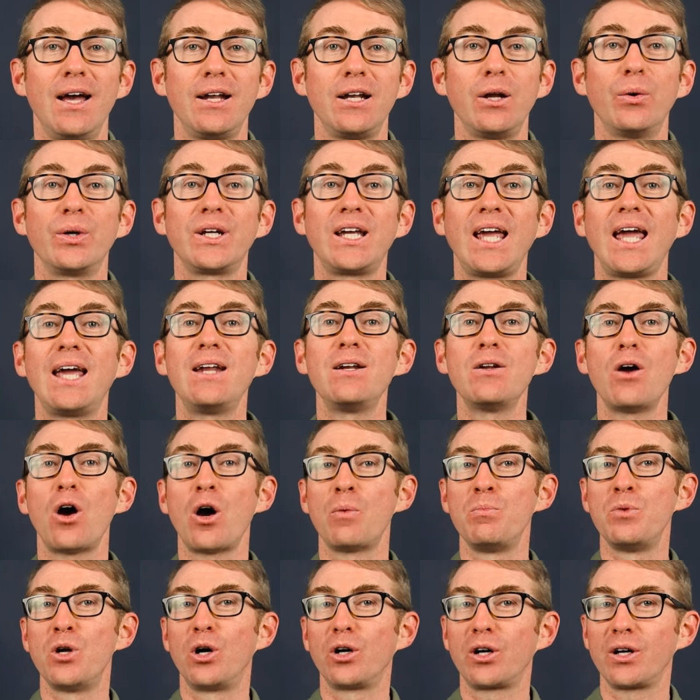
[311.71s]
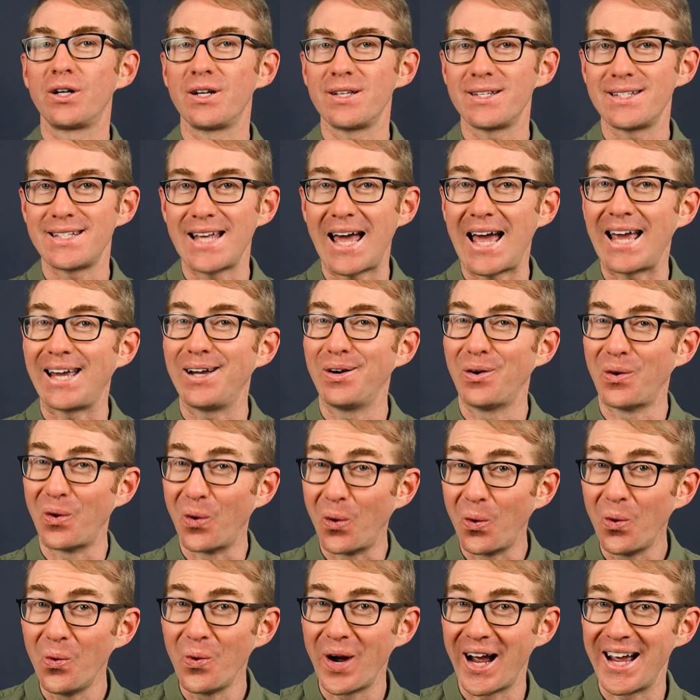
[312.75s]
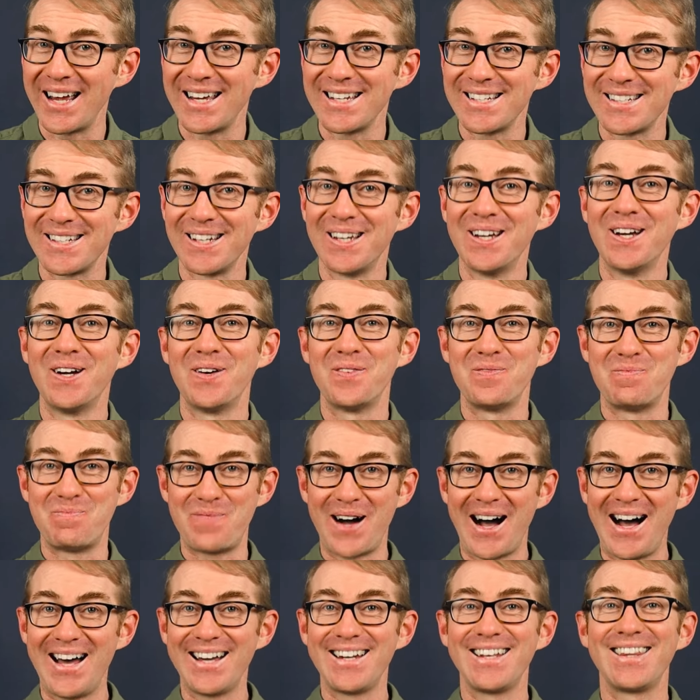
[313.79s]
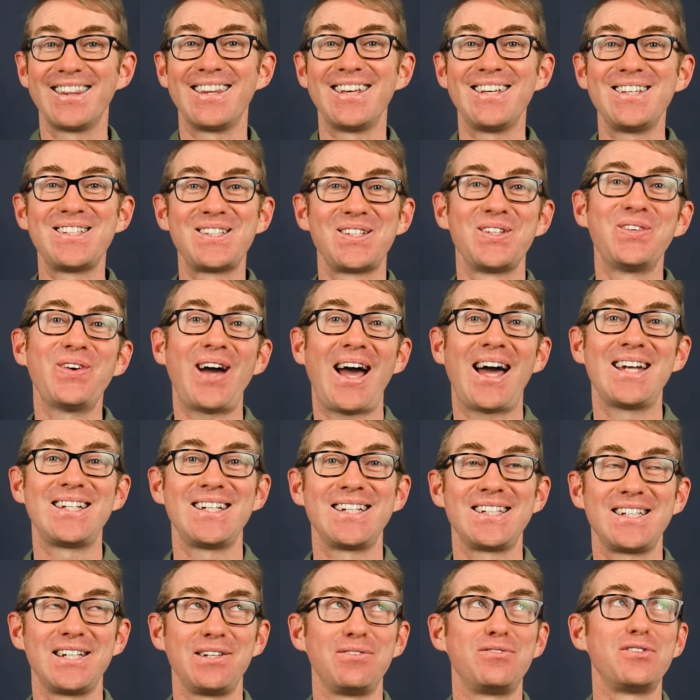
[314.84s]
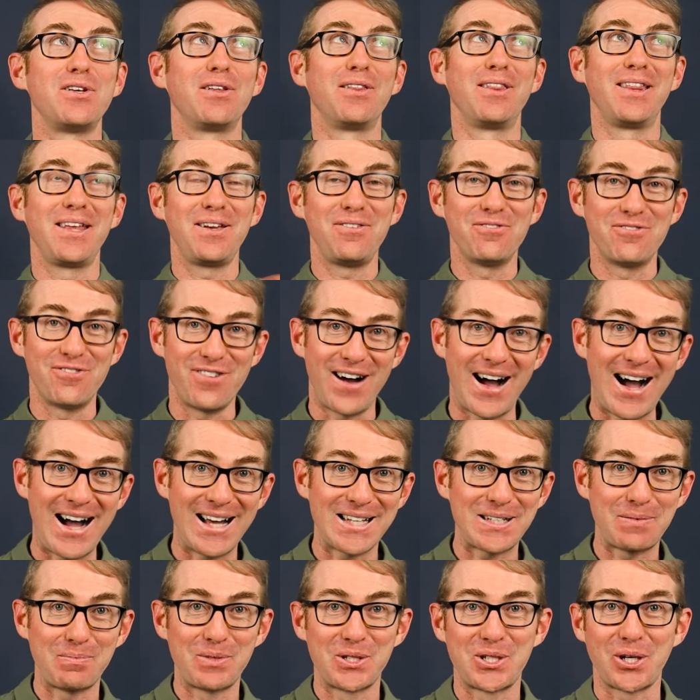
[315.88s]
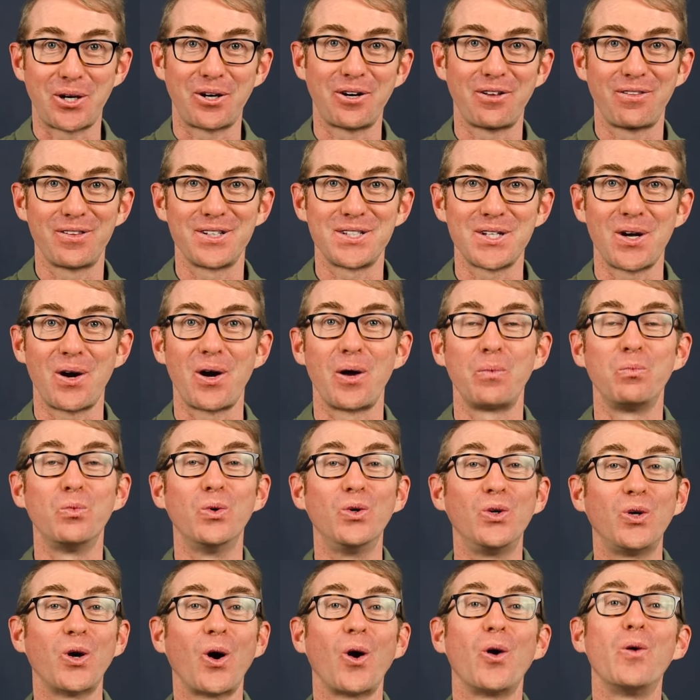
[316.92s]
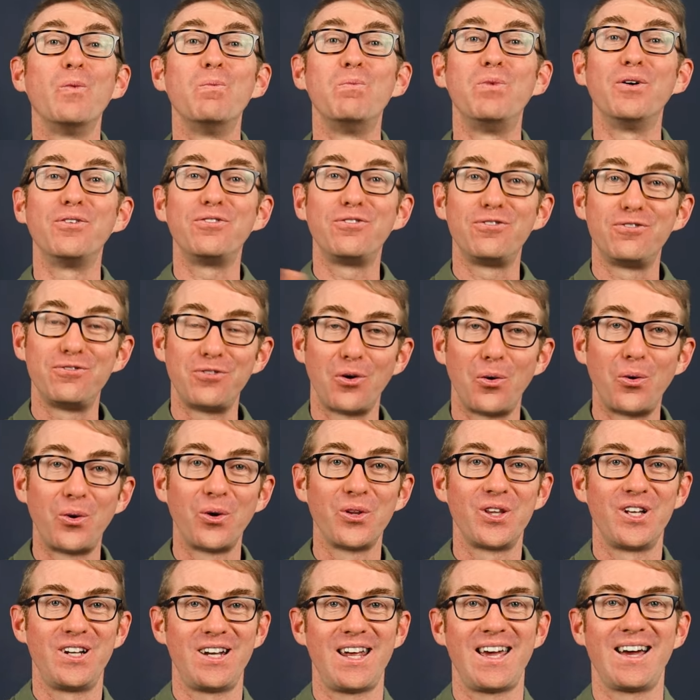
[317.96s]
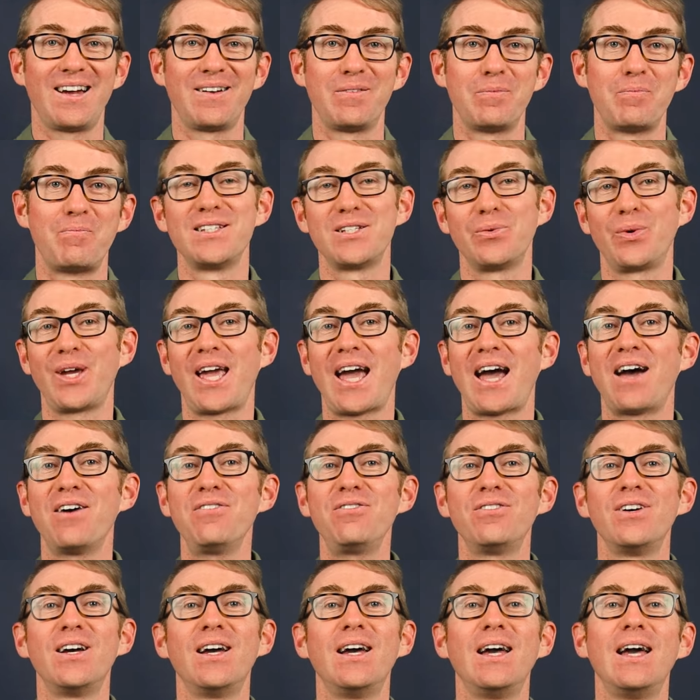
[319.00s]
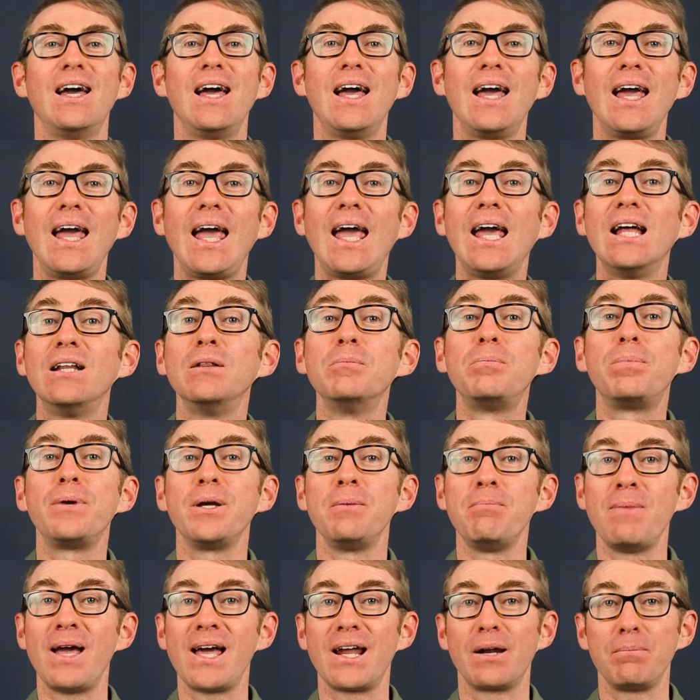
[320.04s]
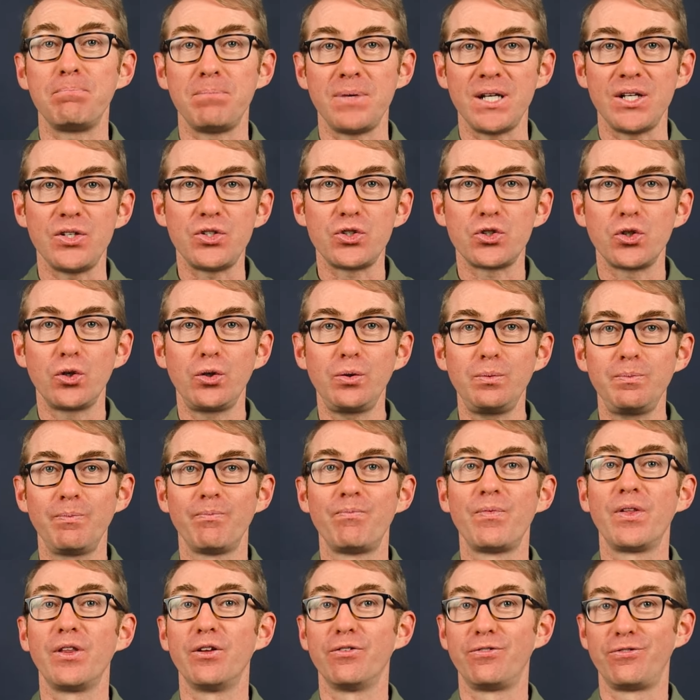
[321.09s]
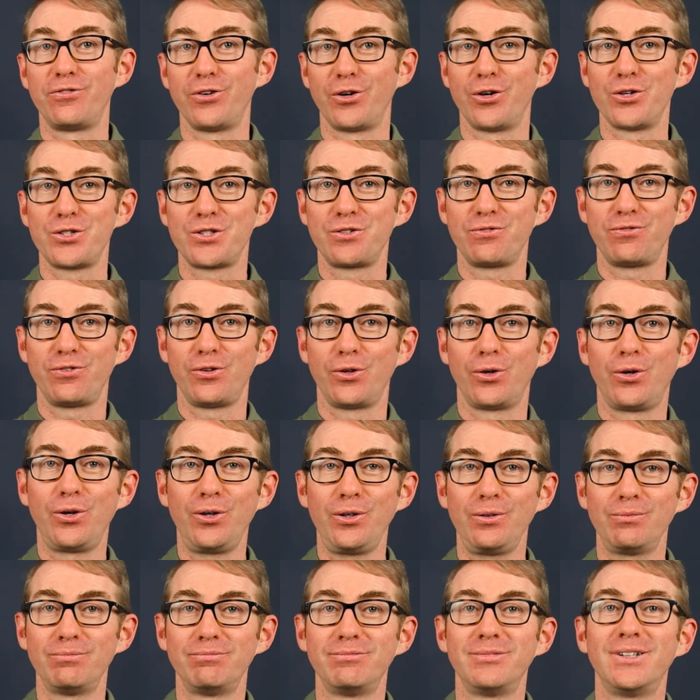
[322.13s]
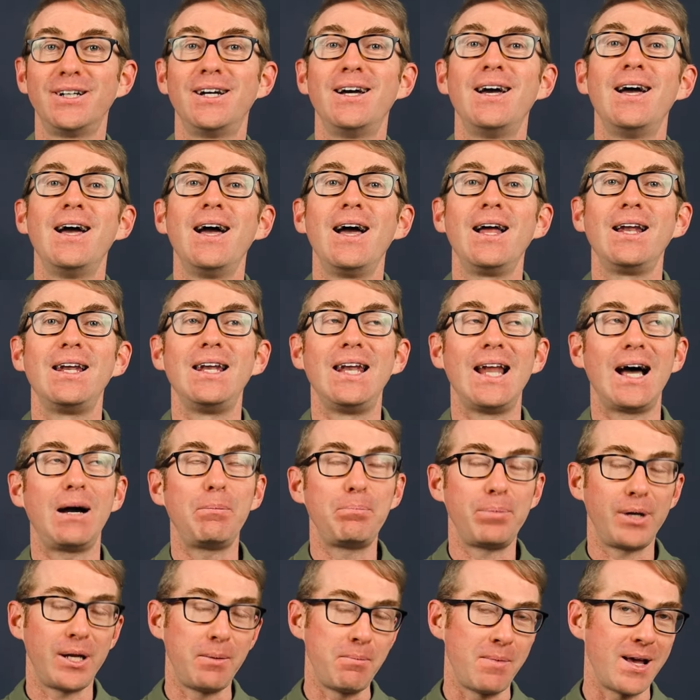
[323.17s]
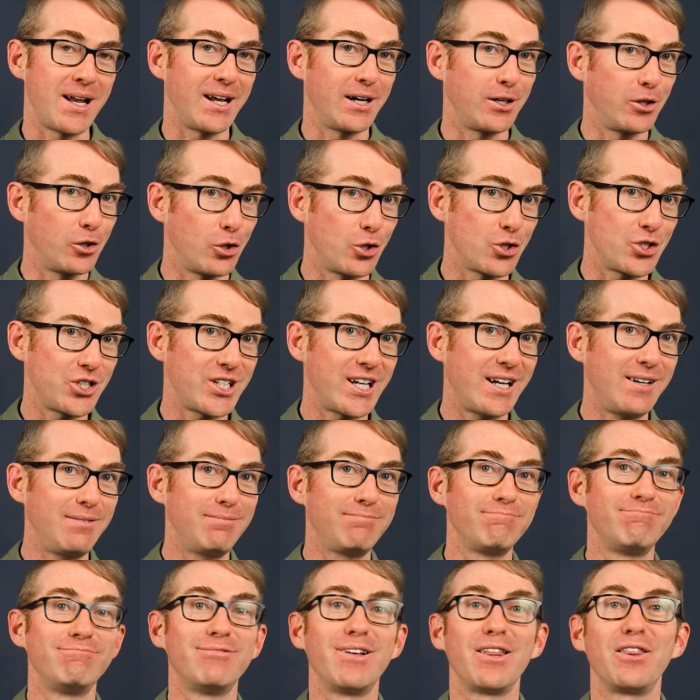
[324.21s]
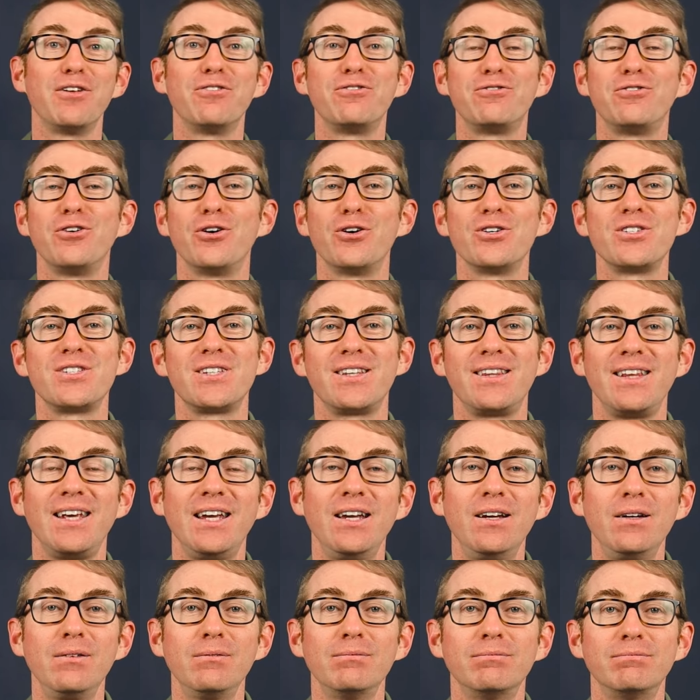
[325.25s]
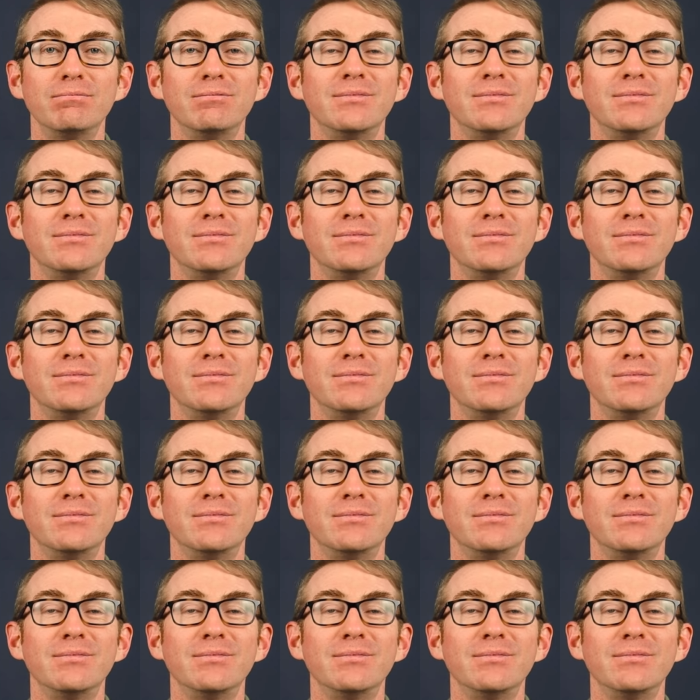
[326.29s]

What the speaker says: Now, again, I'm not going to say always, but these two adjectives, the vast majority of the time, will go before the noun. So we have el primer piso, the first floor, la primera cosa, the first thing,